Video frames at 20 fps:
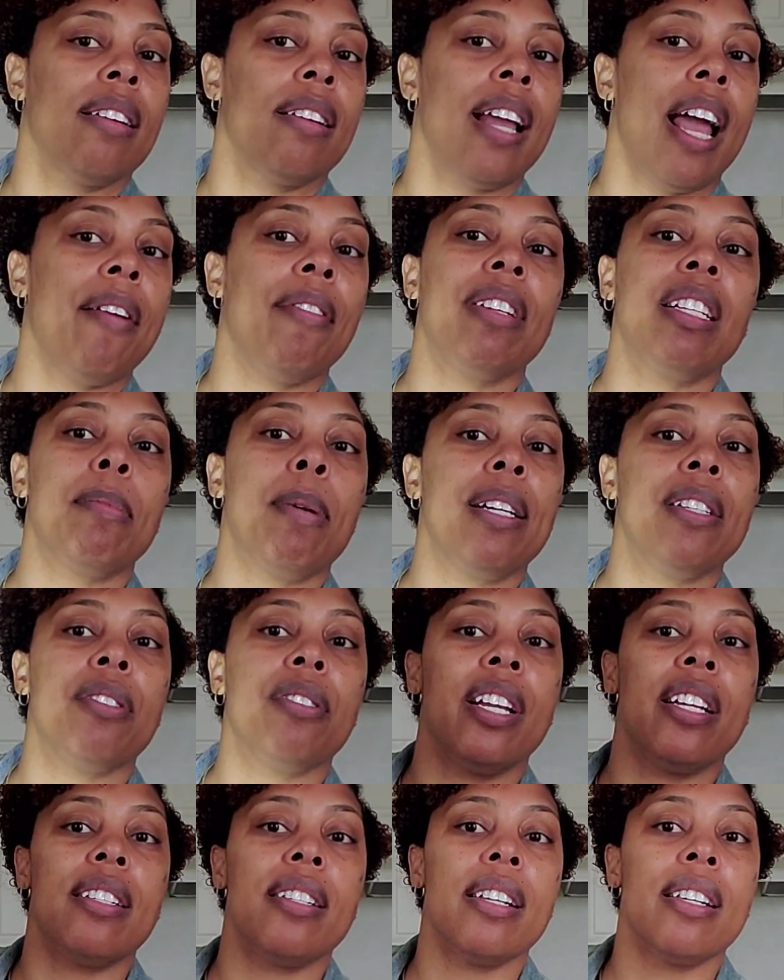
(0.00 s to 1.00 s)
Every time I do
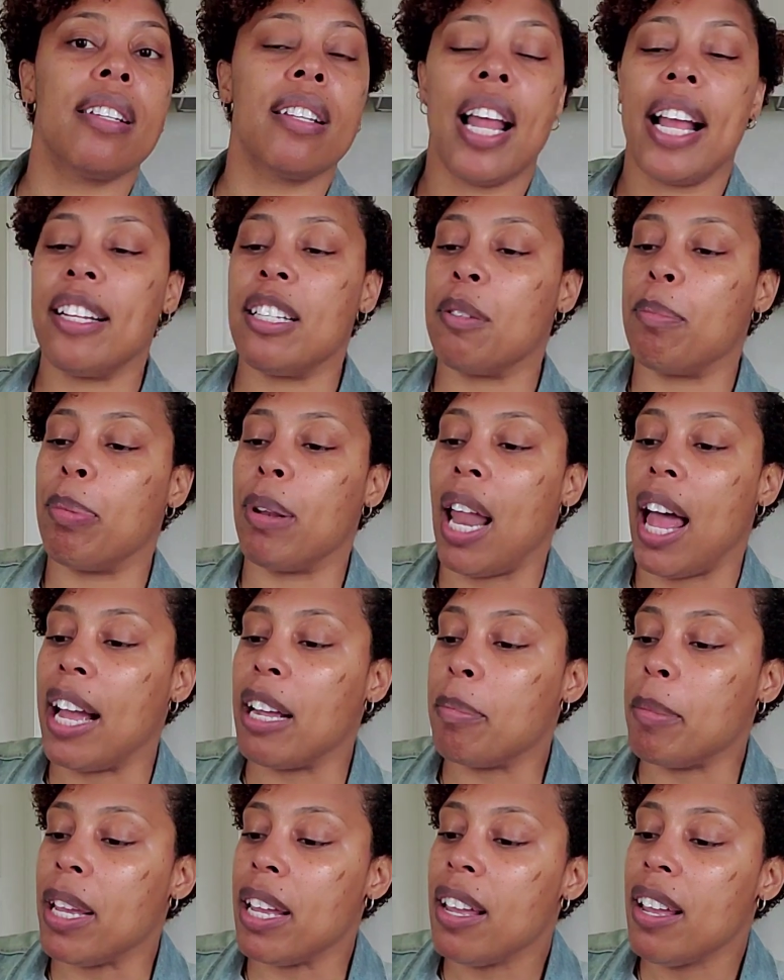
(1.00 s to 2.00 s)
this, these lights
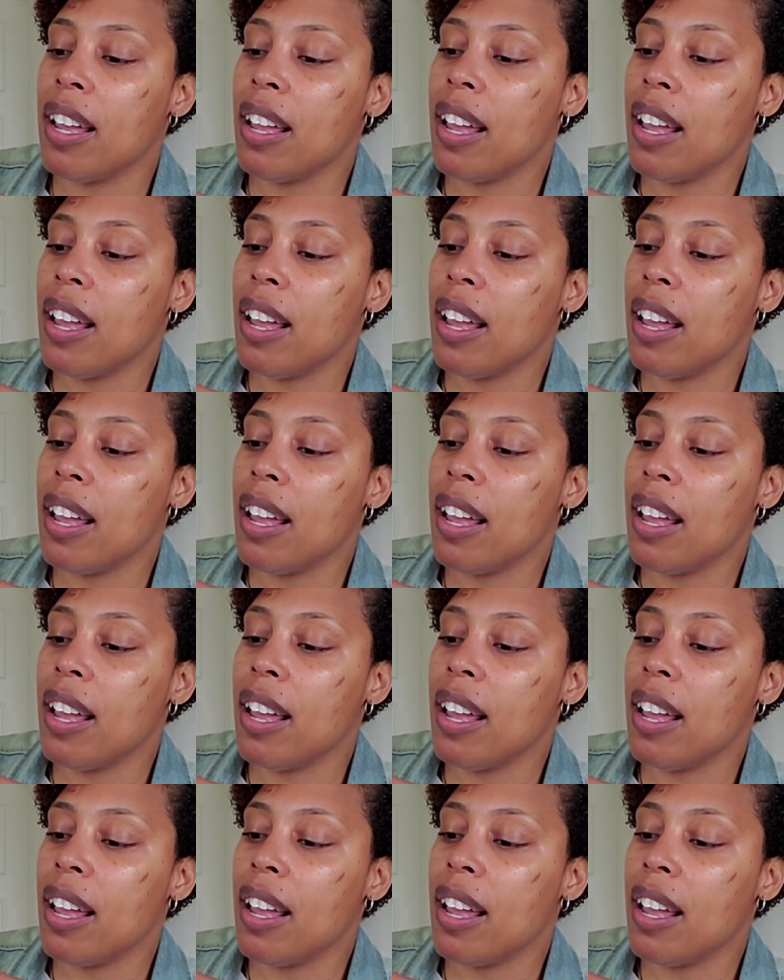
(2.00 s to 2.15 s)
blind me.